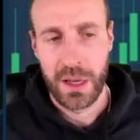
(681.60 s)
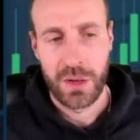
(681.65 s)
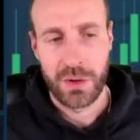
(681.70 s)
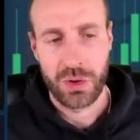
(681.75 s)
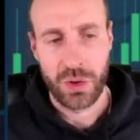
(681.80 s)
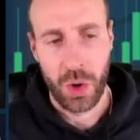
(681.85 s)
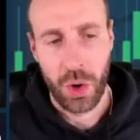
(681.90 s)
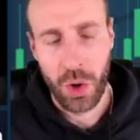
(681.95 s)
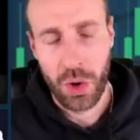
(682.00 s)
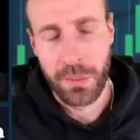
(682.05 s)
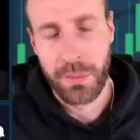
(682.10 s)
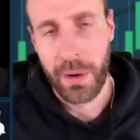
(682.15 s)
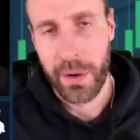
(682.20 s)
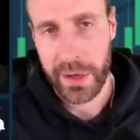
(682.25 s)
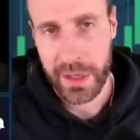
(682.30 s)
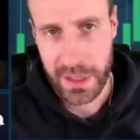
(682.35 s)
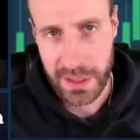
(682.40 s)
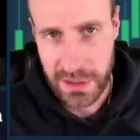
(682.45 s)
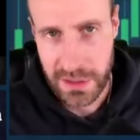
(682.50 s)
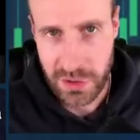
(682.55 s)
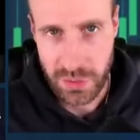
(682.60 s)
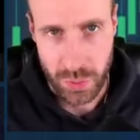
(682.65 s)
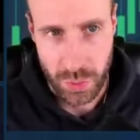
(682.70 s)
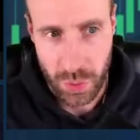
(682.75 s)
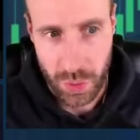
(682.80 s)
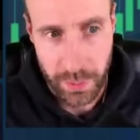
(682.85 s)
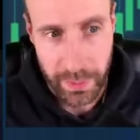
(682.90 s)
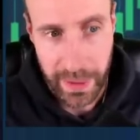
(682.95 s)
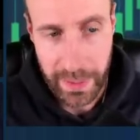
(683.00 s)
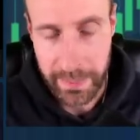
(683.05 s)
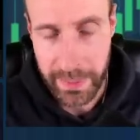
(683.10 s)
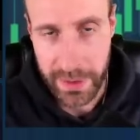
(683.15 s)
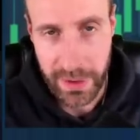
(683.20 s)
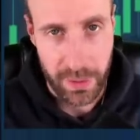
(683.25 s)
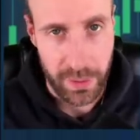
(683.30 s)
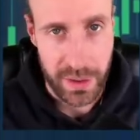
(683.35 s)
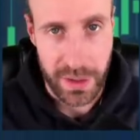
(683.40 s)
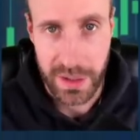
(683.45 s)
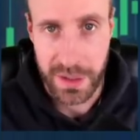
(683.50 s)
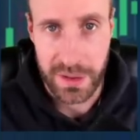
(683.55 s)
the whole market is ruled by
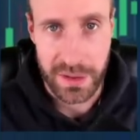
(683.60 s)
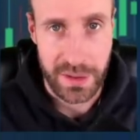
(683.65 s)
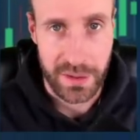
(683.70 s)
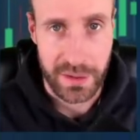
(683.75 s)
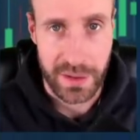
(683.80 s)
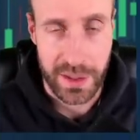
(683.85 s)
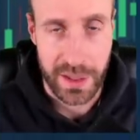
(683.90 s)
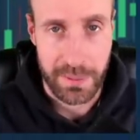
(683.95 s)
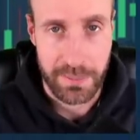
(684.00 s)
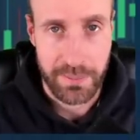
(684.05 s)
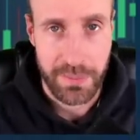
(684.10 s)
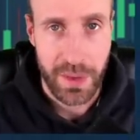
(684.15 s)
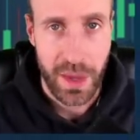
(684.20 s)
Bitcoin and Ethereum.